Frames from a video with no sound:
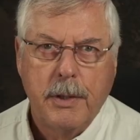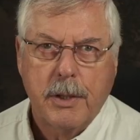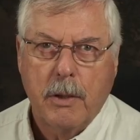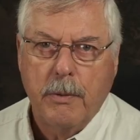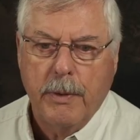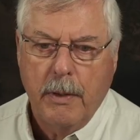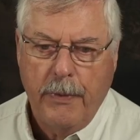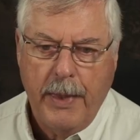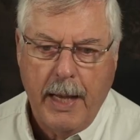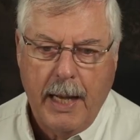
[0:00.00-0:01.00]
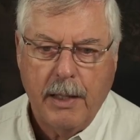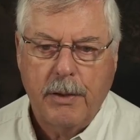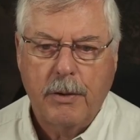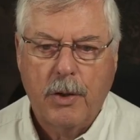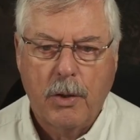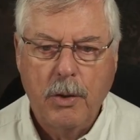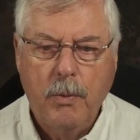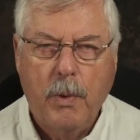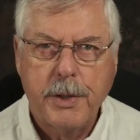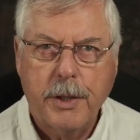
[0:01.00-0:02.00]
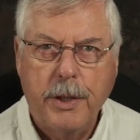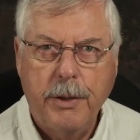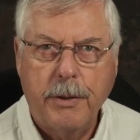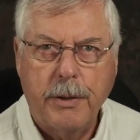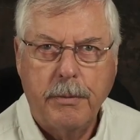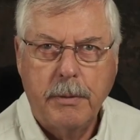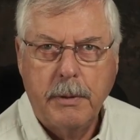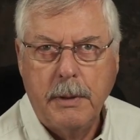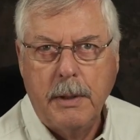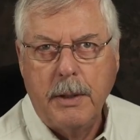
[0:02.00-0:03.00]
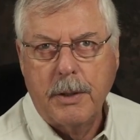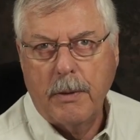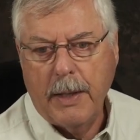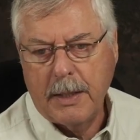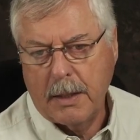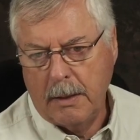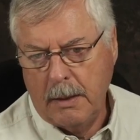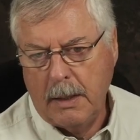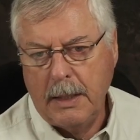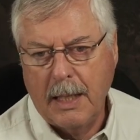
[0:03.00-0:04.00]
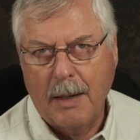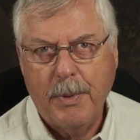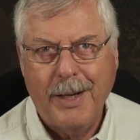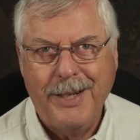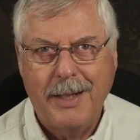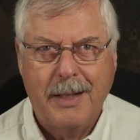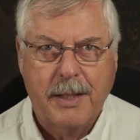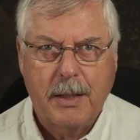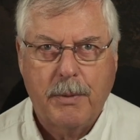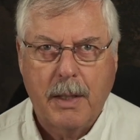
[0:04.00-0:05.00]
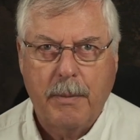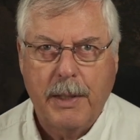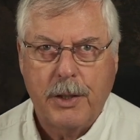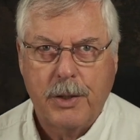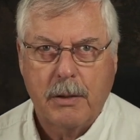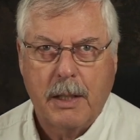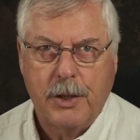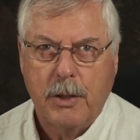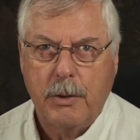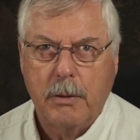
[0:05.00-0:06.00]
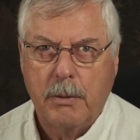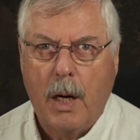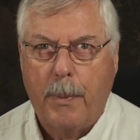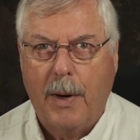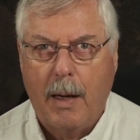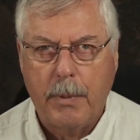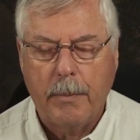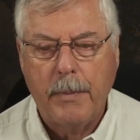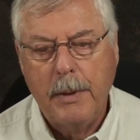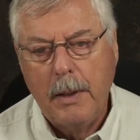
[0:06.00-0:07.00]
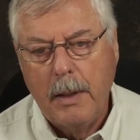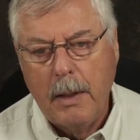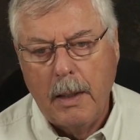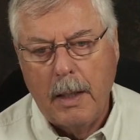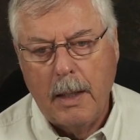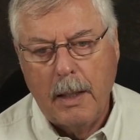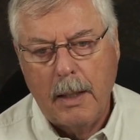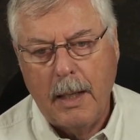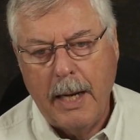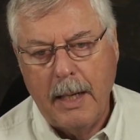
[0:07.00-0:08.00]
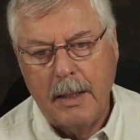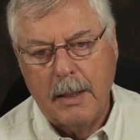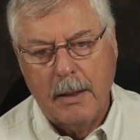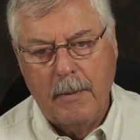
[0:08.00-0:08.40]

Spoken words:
So that glue wasn't cured. So that's, I deliberately did this. I wanted to make sure I show you a problem. And